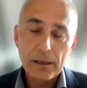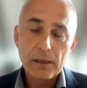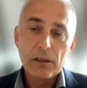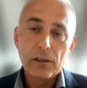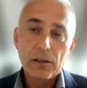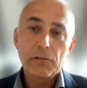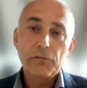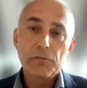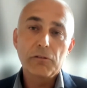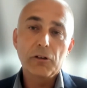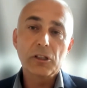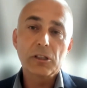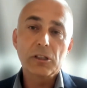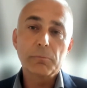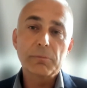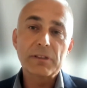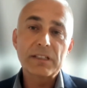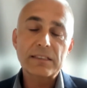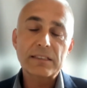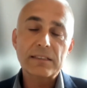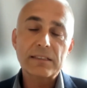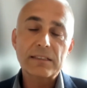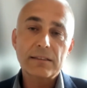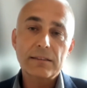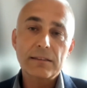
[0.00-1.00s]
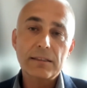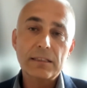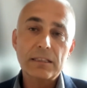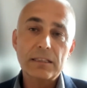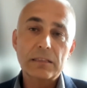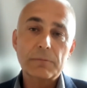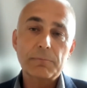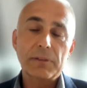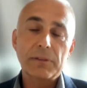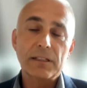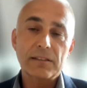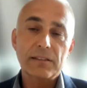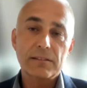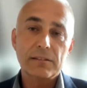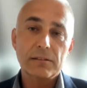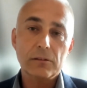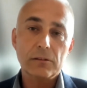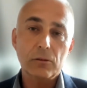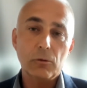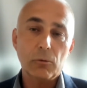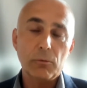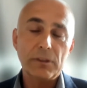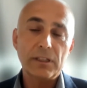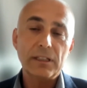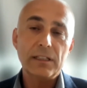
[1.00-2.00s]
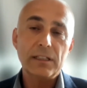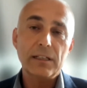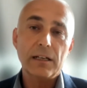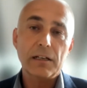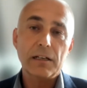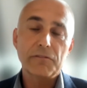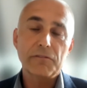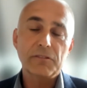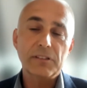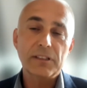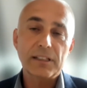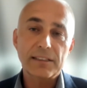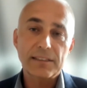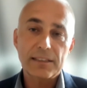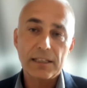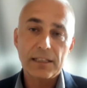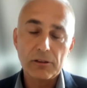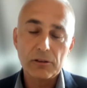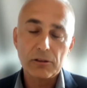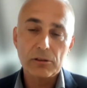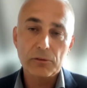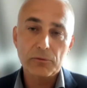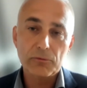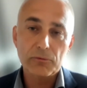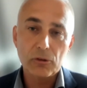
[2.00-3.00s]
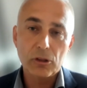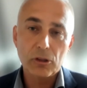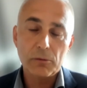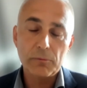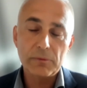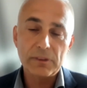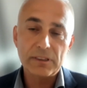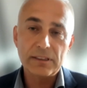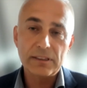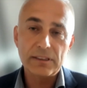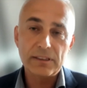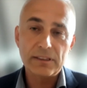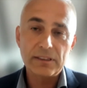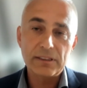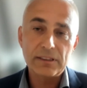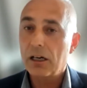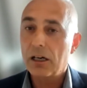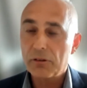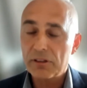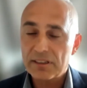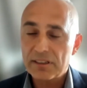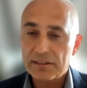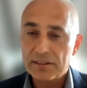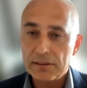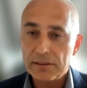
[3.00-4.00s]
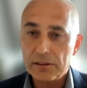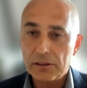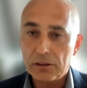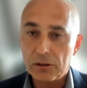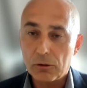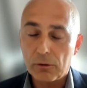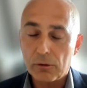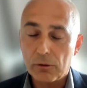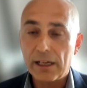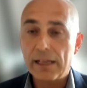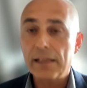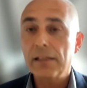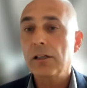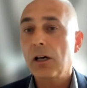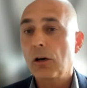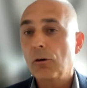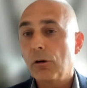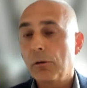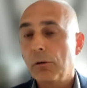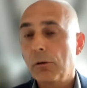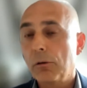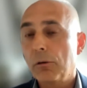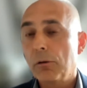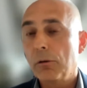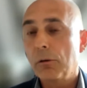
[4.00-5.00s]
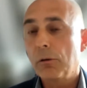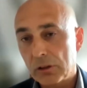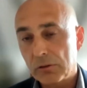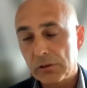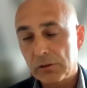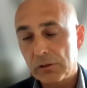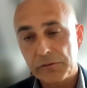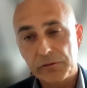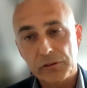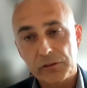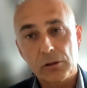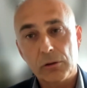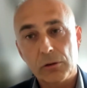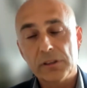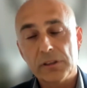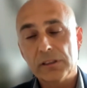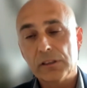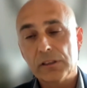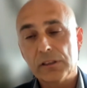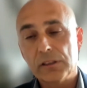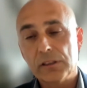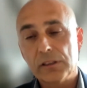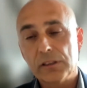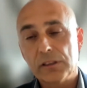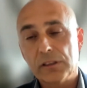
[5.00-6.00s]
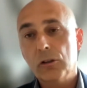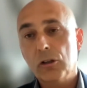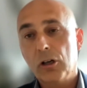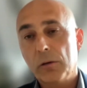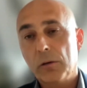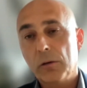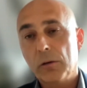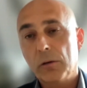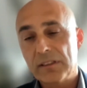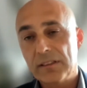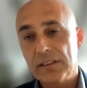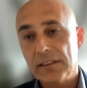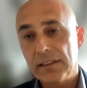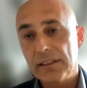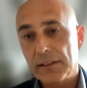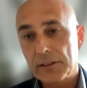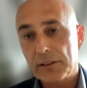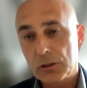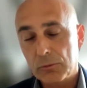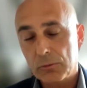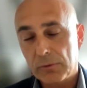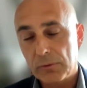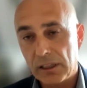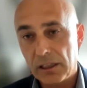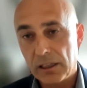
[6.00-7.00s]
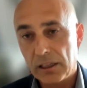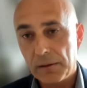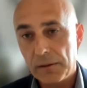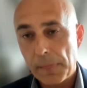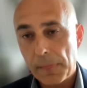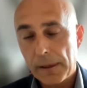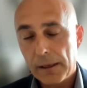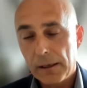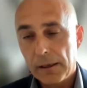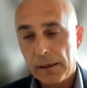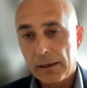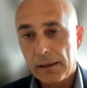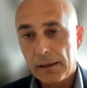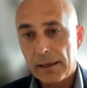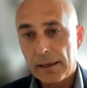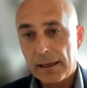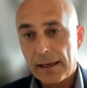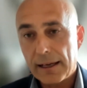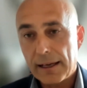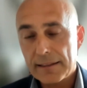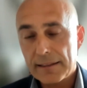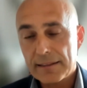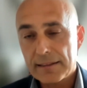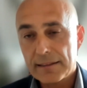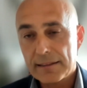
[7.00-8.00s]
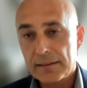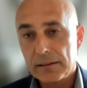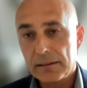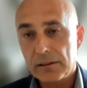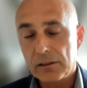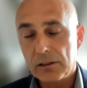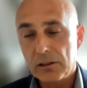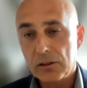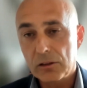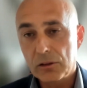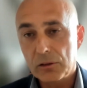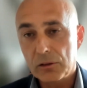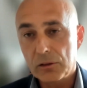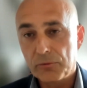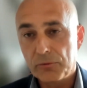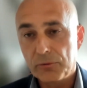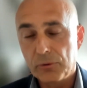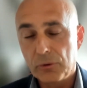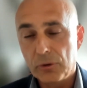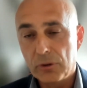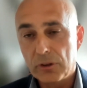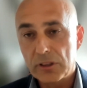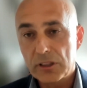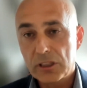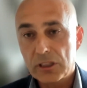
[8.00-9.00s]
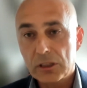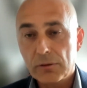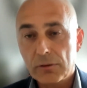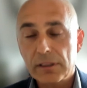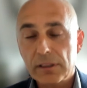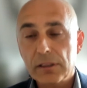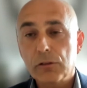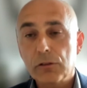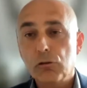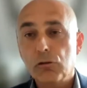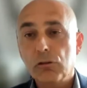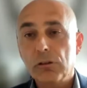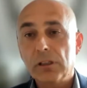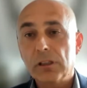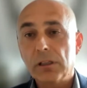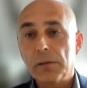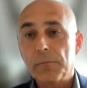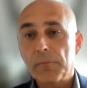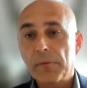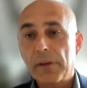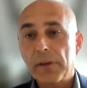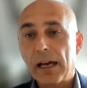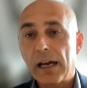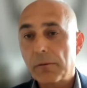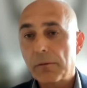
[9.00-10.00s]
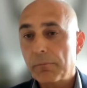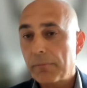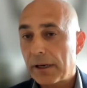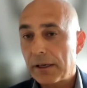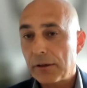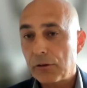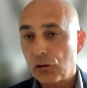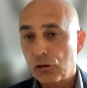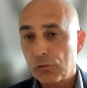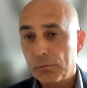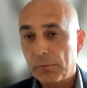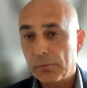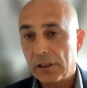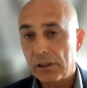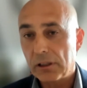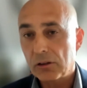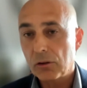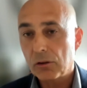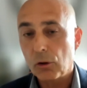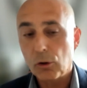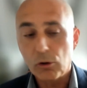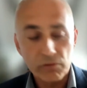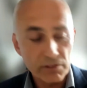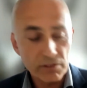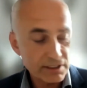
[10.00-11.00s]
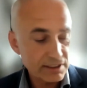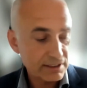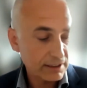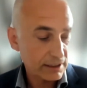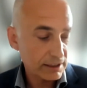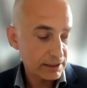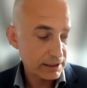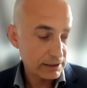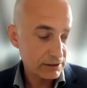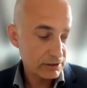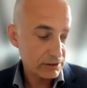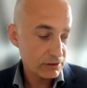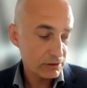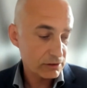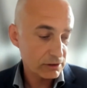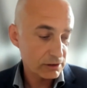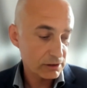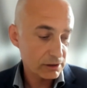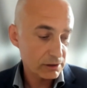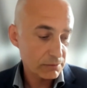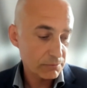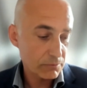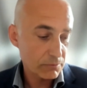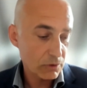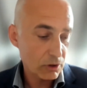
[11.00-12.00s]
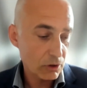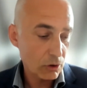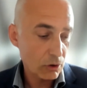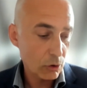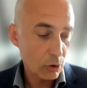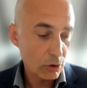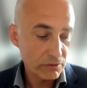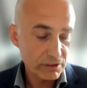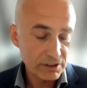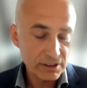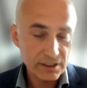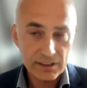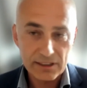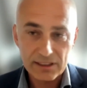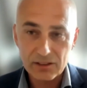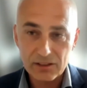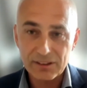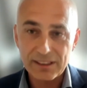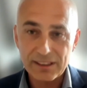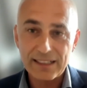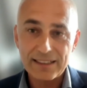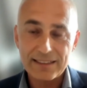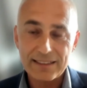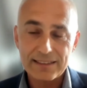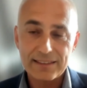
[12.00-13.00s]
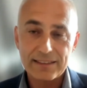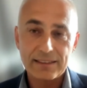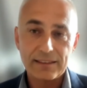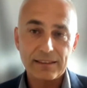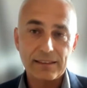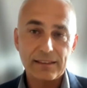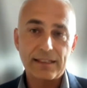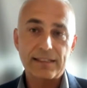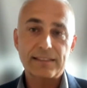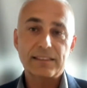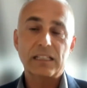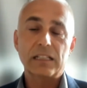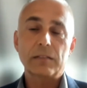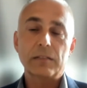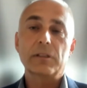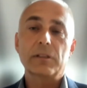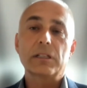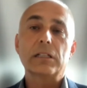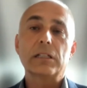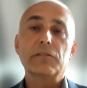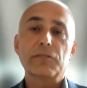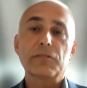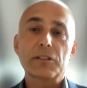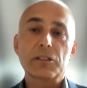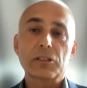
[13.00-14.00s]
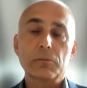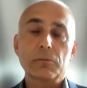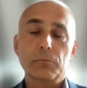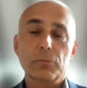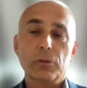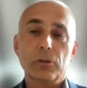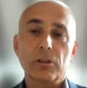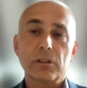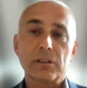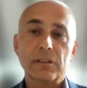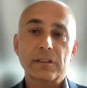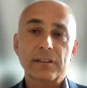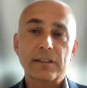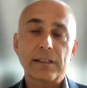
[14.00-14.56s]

for the businesses, but we have the executive committee and our CEO and our board, we have an own ESG committee as well, has the full strategy and management oversight over this. So that's I believe, is important.